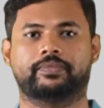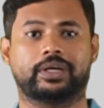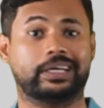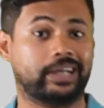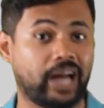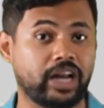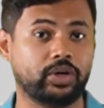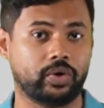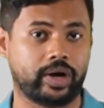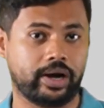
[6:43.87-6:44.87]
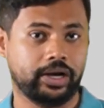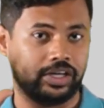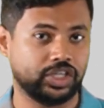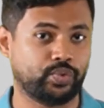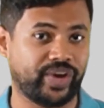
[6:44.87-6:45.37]
Gana Yoga
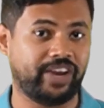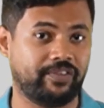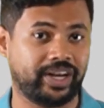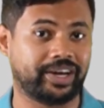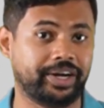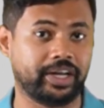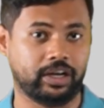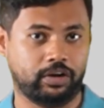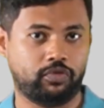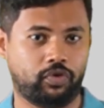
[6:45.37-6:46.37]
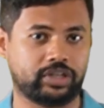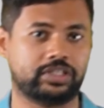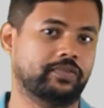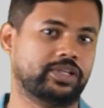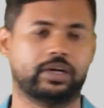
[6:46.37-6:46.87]
is very critical for a
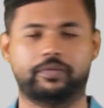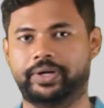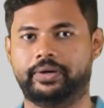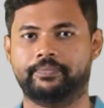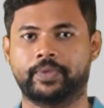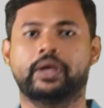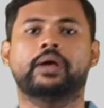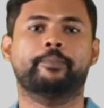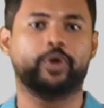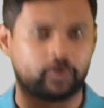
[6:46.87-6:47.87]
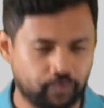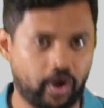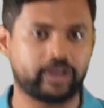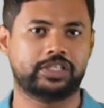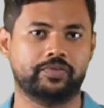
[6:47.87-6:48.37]
civil servant, because
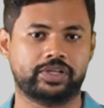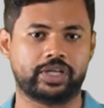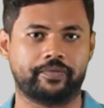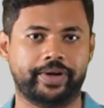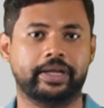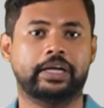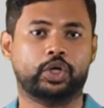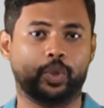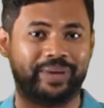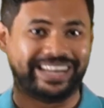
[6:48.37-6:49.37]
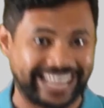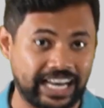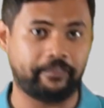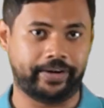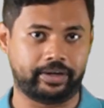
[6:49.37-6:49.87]
for a civil servant to be
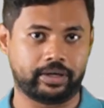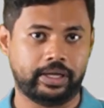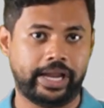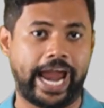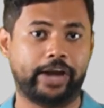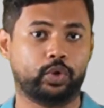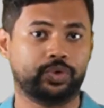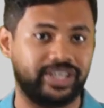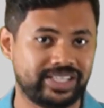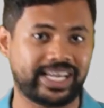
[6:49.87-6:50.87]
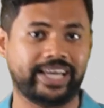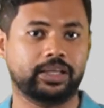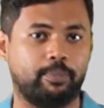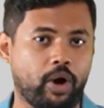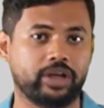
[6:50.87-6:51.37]
relevant and to design
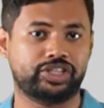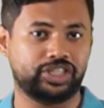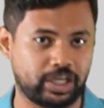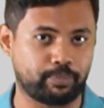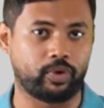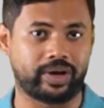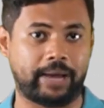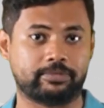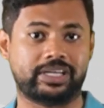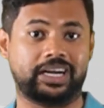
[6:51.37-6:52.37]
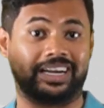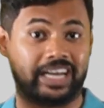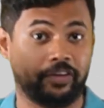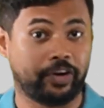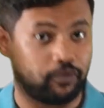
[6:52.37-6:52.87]
the policies and programs that are
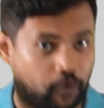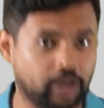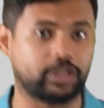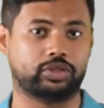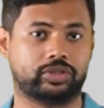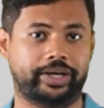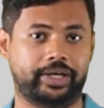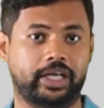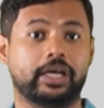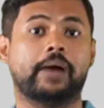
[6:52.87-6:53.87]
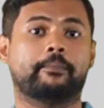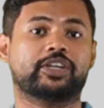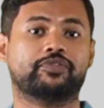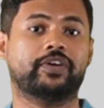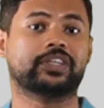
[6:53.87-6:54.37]
relevant for the society
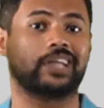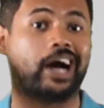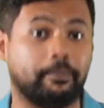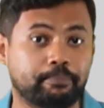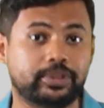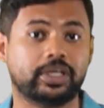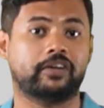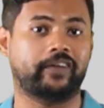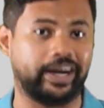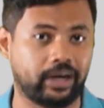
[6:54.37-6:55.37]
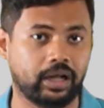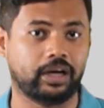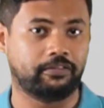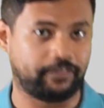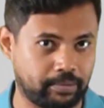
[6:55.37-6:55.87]
must first observe and
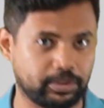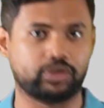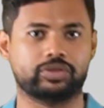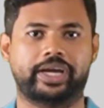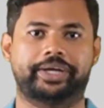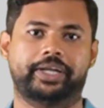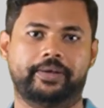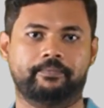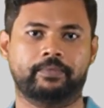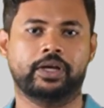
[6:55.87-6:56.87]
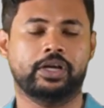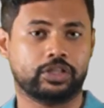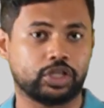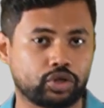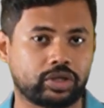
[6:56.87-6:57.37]
learn from the society.
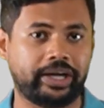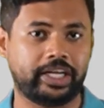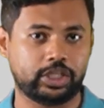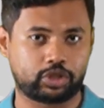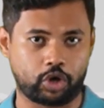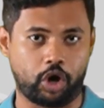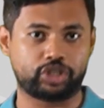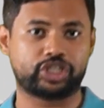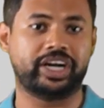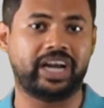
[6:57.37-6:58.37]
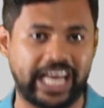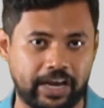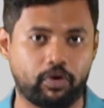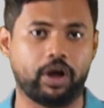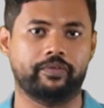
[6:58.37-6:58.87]
The society is constantly
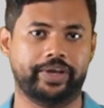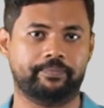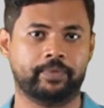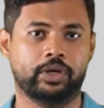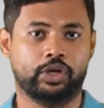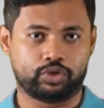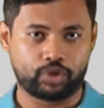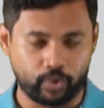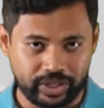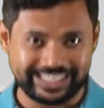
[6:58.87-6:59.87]
evolving. So in